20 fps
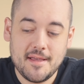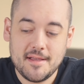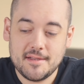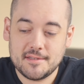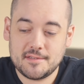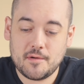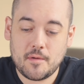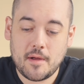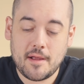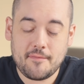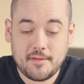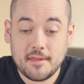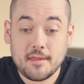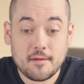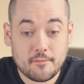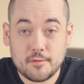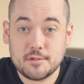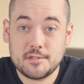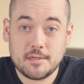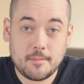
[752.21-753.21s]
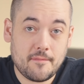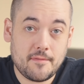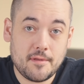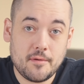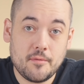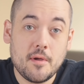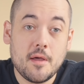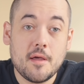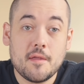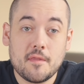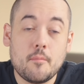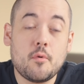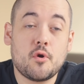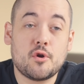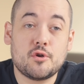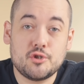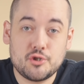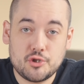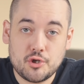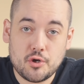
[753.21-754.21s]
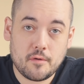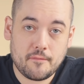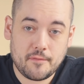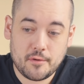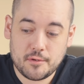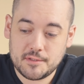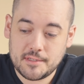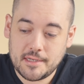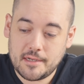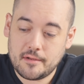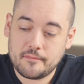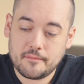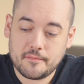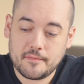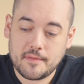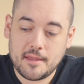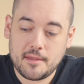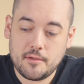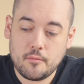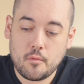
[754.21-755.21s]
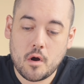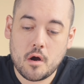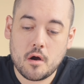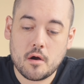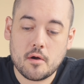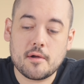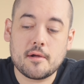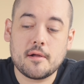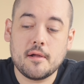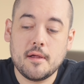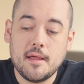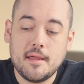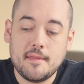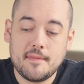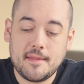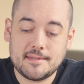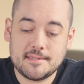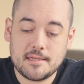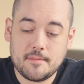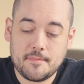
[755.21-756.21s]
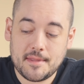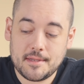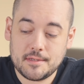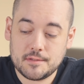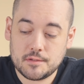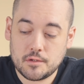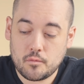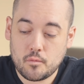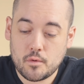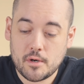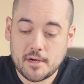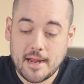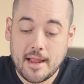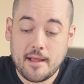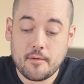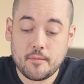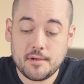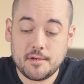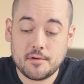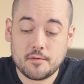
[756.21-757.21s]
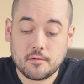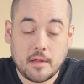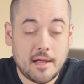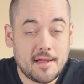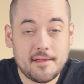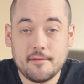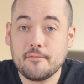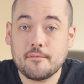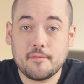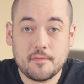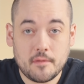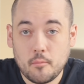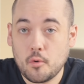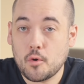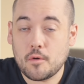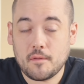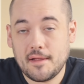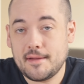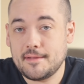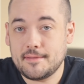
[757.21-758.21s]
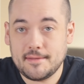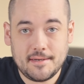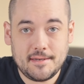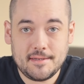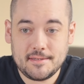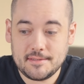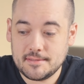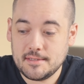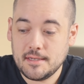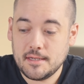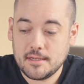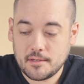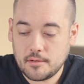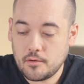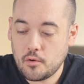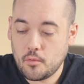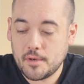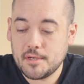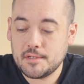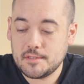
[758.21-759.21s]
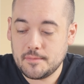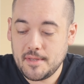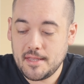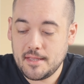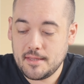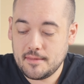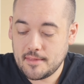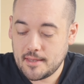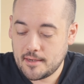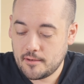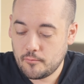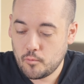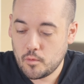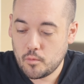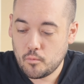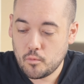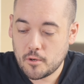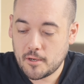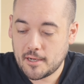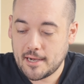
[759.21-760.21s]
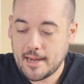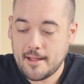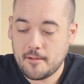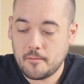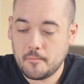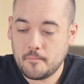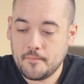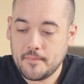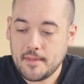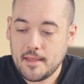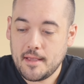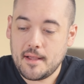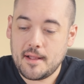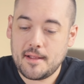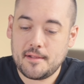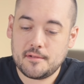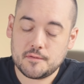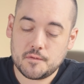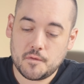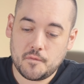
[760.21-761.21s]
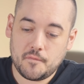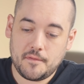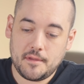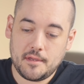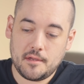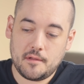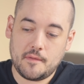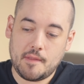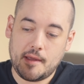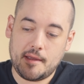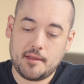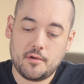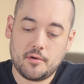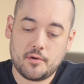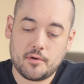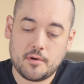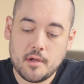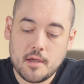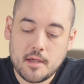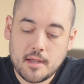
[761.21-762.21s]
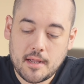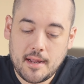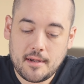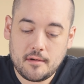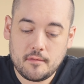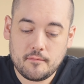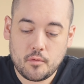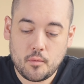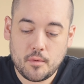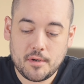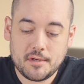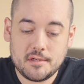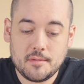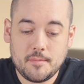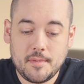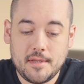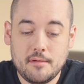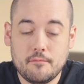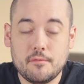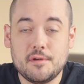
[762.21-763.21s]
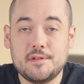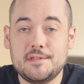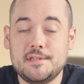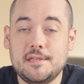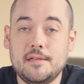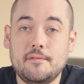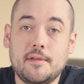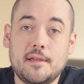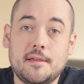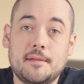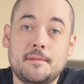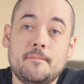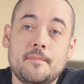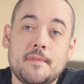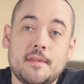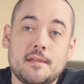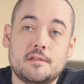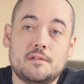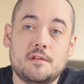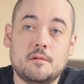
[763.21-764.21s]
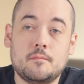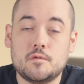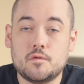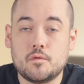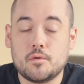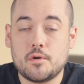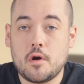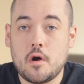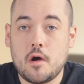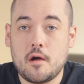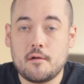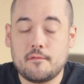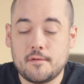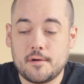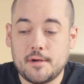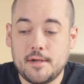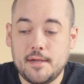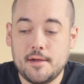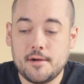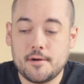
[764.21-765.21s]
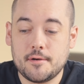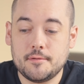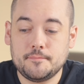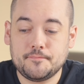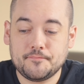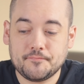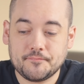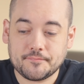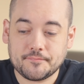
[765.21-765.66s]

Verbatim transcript: So I feel like for some of you, the more sure of yourself that you are, that something is going to work out in your life, the more likely it is going to be that it will work out. I also feel that you're kind of going to be receiving some sort of offer here,